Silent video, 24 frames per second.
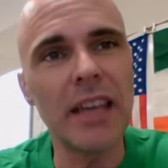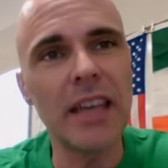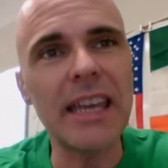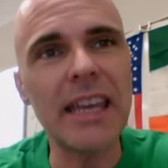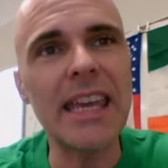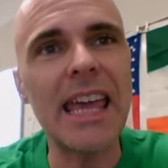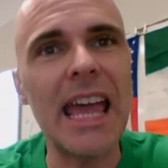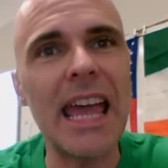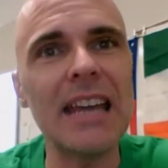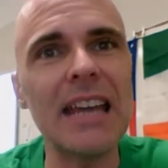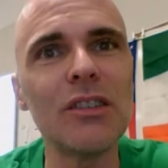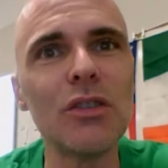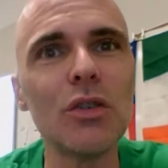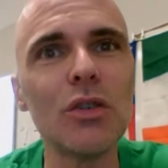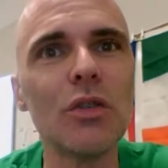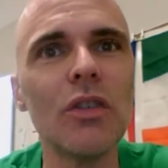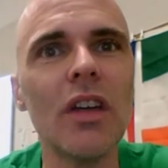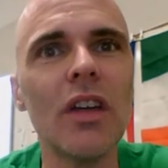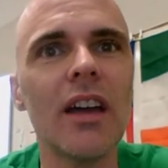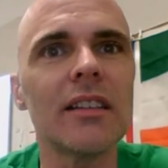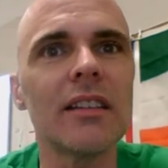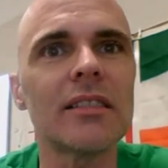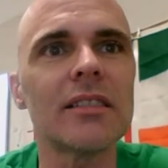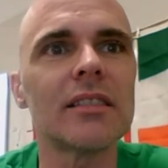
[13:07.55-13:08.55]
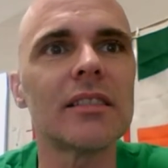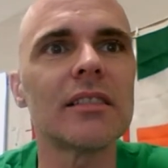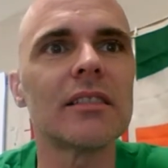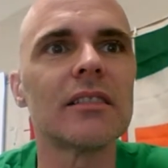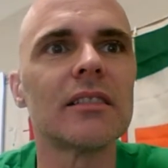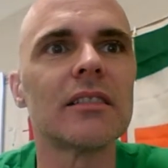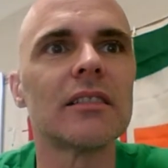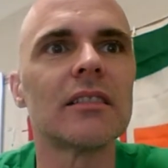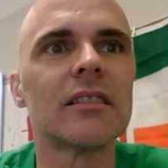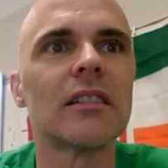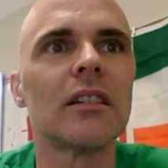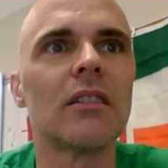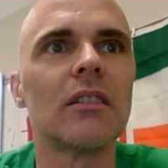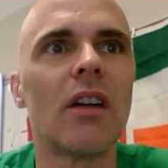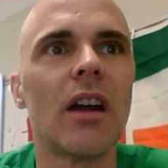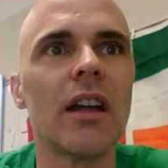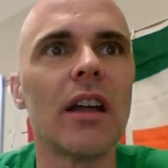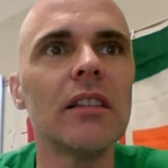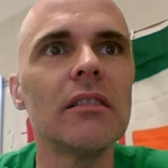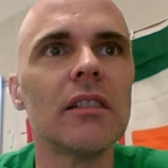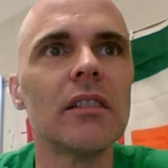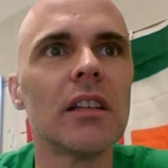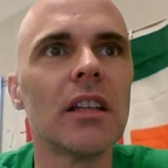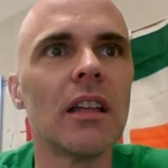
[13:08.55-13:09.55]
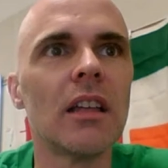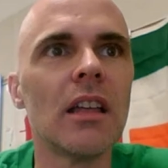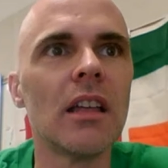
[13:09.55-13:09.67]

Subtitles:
it can do this, right?